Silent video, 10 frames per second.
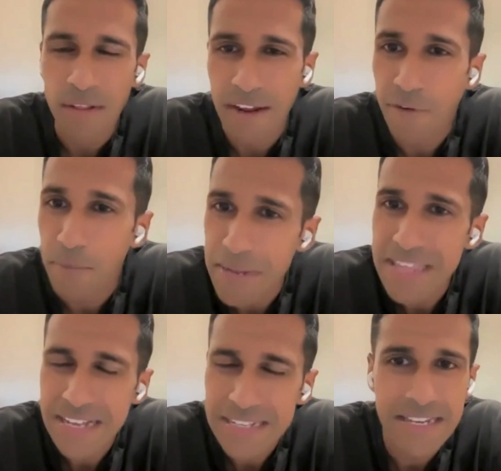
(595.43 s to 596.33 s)
Like for me,
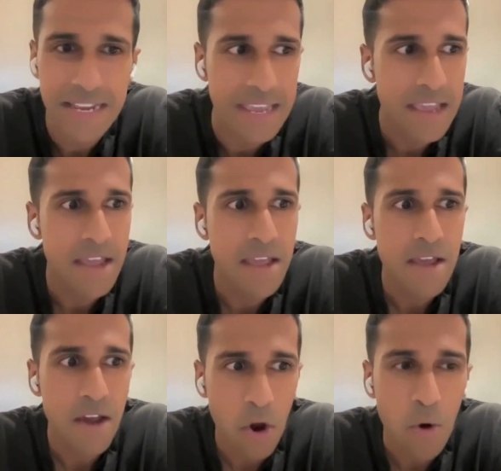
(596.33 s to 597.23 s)
that's like,
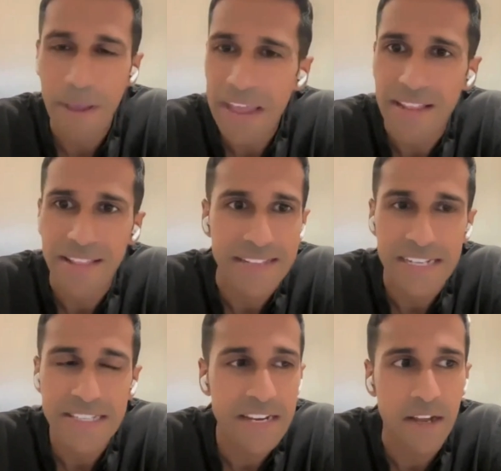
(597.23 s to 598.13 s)
oh man, like
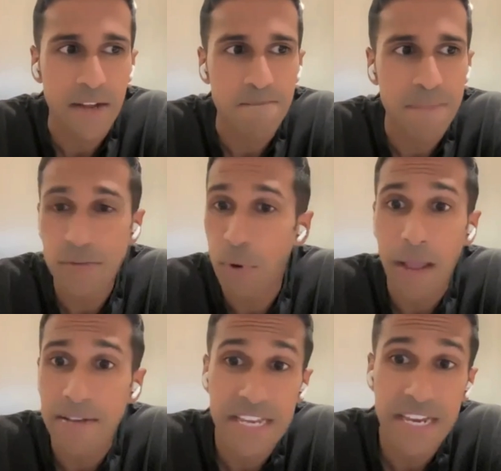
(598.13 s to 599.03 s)
that's why
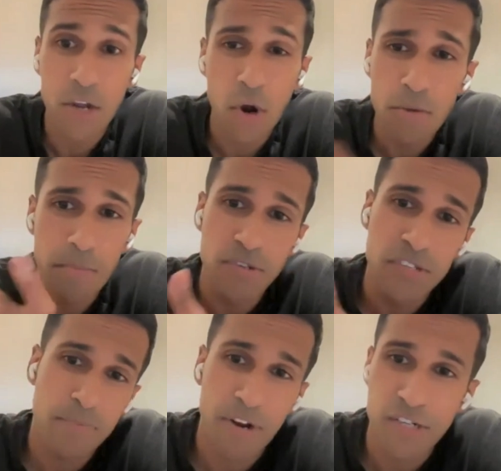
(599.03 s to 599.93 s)
I say no to most
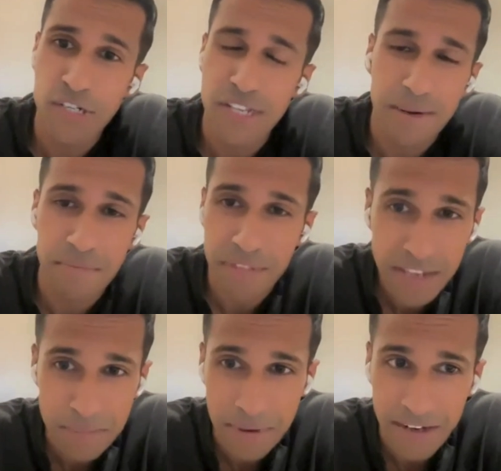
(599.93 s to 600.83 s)
of the projects that I'm
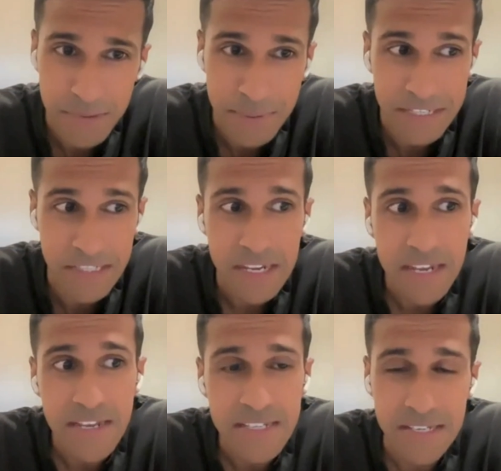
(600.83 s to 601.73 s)
thinking about, is because
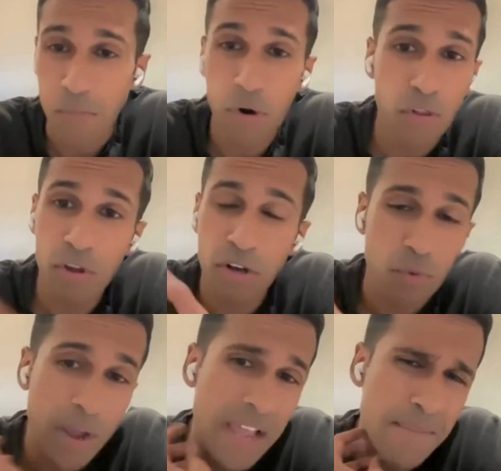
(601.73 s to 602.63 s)
somewhere along
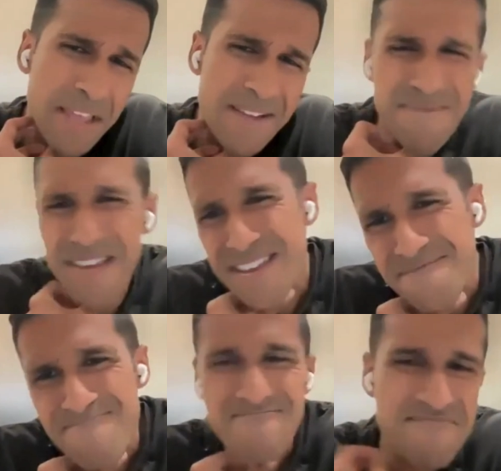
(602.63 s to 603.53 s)
the way I'm like, man,
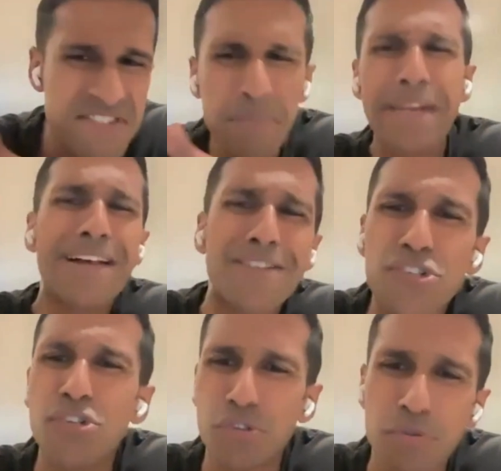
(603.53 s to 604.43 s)
somebody else could